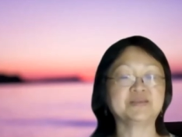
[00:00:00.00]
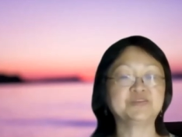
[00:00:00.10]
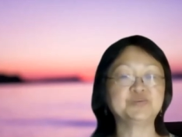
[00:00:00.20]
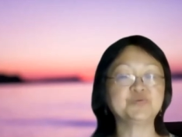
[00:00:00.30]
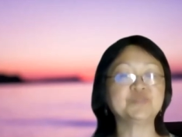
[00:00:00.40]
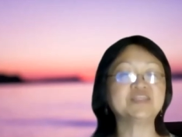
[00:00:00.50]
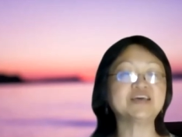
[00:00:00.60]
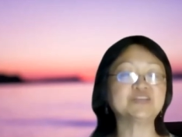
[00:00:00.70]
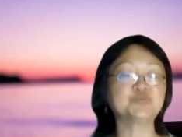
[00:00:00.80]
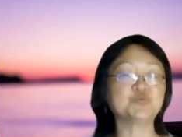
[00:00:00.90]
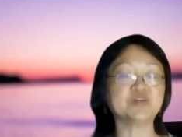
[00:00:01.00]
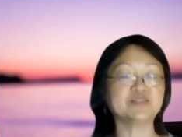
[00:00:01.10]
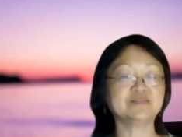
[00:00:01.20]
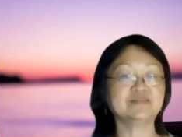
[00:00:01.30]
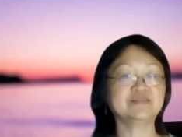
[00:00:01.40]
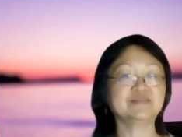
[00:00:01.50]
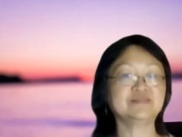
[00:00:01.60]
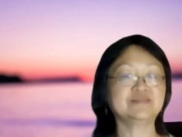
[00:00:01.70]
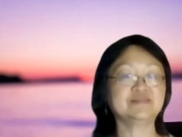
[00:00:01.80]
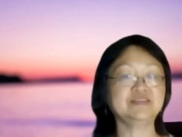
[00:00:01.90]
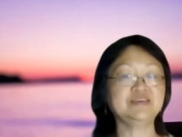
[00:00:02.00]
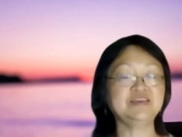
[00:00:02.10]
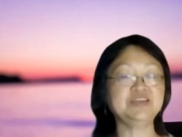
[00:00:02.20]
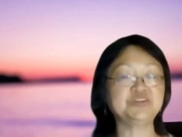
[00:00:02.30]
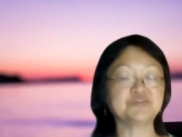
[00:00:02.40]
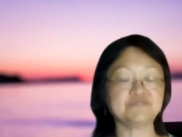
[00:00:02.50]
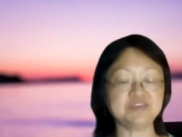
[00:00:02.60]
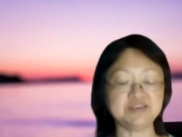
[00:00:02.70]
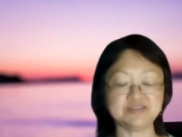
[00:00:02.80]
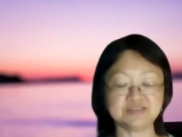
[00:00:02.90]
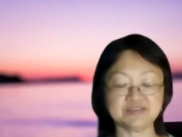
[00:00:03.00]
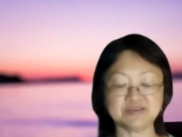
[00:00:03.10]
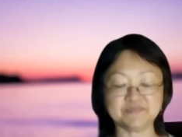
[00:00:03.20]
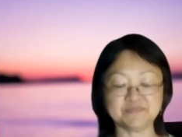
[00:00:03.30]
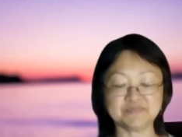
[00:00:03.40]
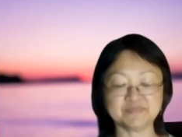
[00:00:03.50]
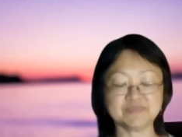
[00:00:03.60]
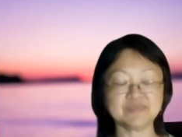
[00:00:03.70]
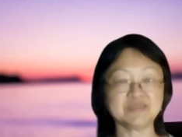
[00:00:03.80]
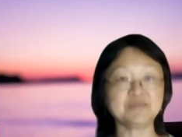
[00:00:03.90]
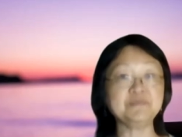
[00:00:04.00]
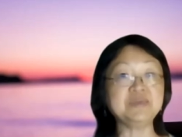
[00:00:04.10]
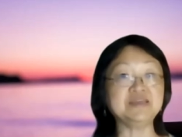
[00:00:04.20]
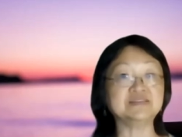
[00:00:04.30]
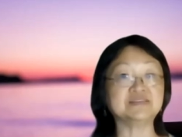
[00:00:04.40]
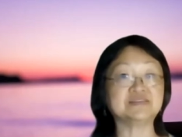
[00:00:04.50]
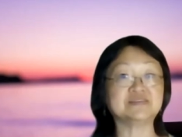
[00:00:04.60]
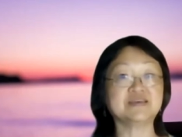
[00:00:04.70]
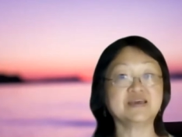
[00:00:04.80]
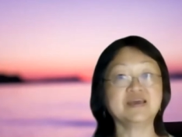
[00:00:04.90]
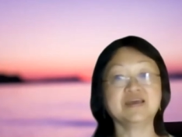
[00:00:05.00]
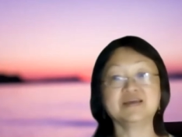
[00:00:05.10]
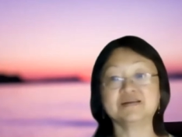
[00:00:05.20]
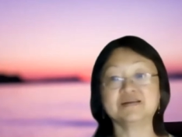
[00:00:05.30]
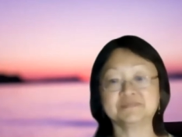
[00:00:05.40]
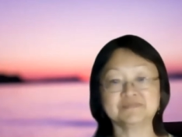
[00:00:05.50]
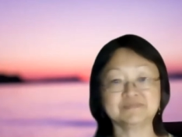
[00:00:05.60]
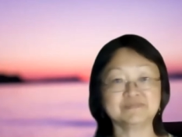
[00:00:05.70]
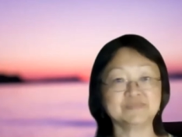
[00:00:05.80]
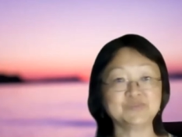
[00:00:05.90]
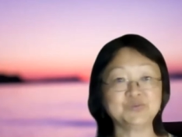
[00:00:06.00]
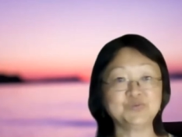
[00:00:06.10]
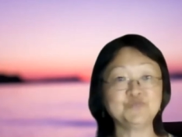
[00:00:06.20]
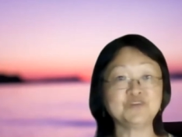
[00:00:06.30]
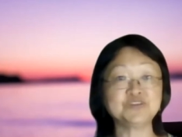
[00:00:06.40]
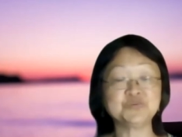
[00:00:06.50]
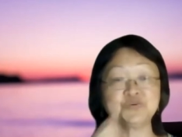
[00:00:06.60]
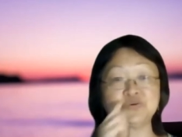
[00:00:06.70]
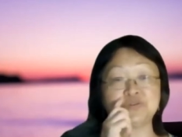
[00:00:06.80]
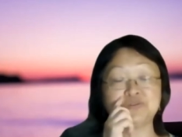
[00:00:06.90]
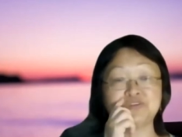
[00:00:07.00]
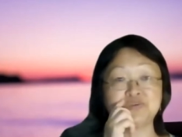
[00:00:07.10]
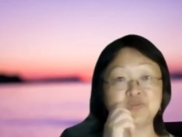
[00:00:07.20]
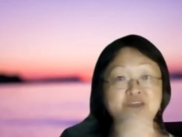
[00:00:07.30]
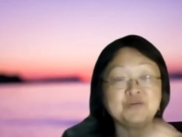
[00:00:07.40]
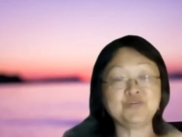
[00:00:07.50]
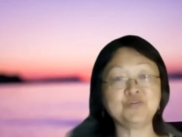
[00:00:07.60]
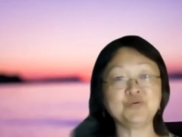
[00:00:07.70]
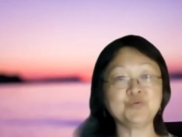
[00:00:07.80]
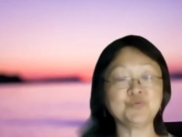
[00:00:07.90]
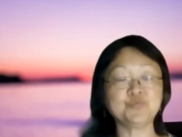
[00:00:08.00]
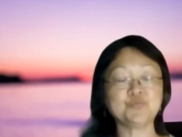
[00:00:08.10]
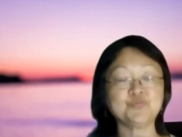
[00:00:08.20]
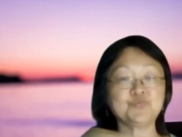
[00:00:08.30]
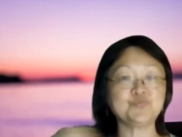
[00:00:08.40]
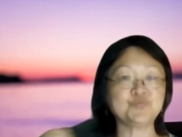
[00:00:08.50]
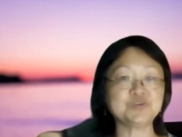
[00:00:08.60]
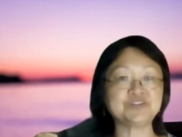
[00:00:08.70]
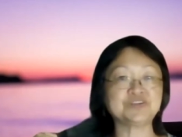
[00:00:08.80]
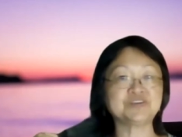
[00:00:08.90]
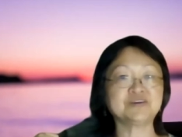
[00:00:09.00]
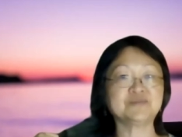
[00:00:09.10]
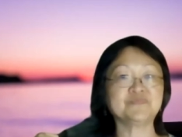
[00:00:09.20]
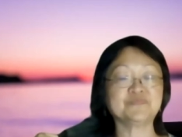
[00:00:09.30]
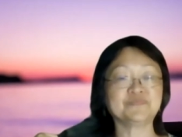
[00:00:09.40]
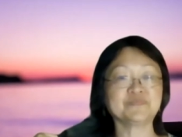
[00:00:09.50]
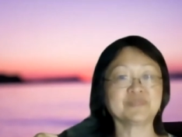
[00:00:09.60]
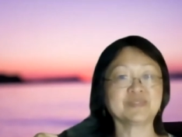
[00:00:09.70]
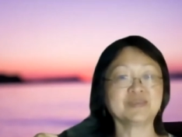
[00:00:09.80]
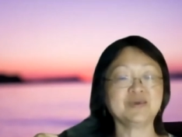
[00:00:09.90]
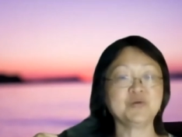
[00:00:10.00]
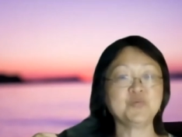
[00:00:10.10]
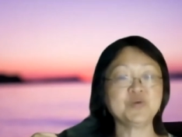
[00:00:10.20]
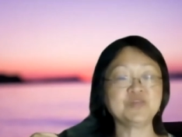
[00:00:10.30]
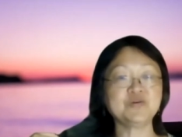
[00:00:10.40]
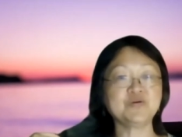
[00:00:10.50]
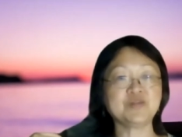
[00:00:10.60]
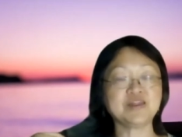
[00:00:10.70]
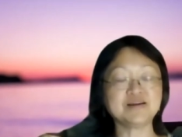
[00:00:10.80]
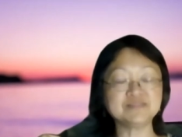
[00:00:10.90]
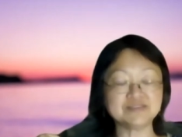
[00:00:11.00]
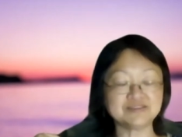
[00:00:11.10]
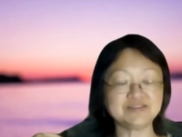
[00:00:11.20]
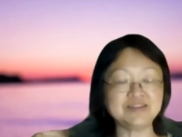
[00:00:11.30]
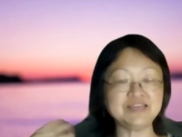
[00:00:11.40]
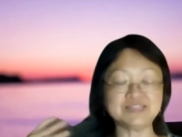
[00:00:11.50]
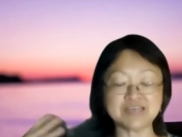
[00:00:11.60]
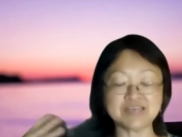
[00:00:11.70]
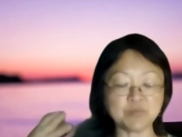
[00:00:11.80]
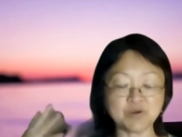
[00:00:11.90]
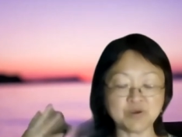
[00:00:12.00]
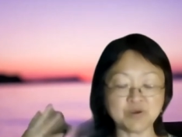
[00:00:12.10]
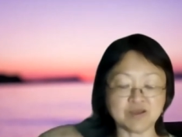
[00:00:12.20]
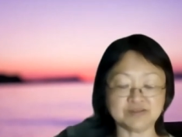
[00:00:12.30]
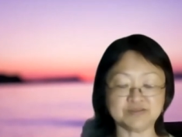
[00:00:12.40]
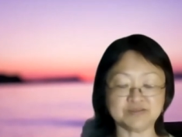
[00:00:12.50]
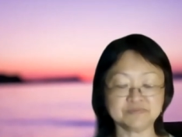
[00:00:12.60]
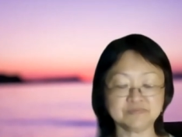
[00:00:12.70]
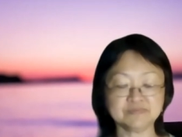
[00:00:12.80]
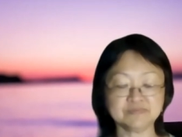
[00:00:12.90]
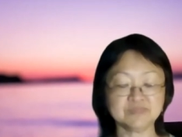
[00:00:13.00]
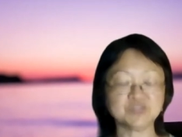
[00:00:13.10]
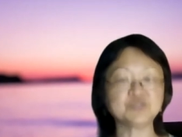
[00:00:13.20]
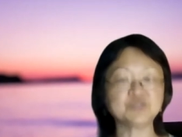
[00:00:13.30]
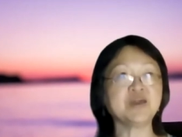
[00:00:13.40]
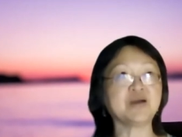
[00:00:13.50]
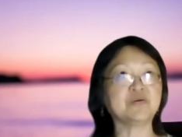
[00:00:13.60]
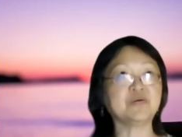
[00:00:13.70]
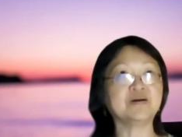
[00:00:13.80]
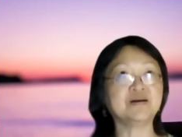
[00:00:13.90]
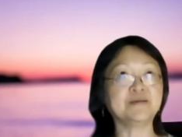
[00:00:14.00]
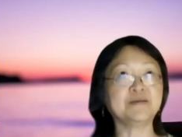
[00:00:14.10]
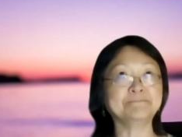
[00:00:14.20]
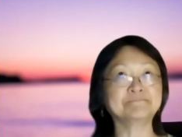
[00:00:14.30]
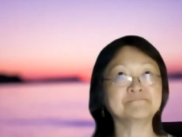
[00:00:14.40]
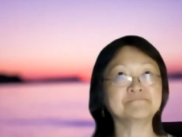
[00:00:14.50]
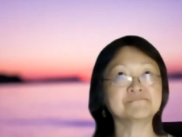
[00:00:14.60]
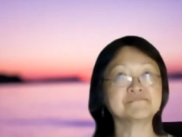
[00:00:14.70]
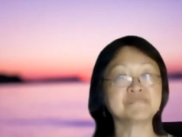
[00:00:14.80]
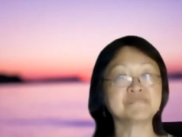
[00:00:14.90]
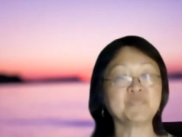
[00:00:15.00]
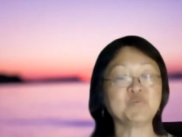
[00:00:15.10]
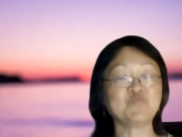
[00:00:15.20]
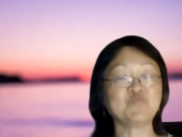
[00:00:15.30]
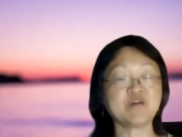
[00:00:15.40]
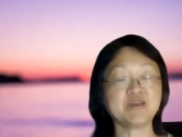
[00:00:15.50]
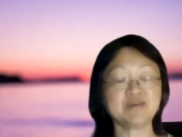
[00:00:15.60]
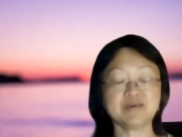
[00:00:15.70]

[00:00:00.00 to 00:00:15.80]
So that's what each of these means. So far, so good. So now you know which, whether your lungs needs help or not. So now, before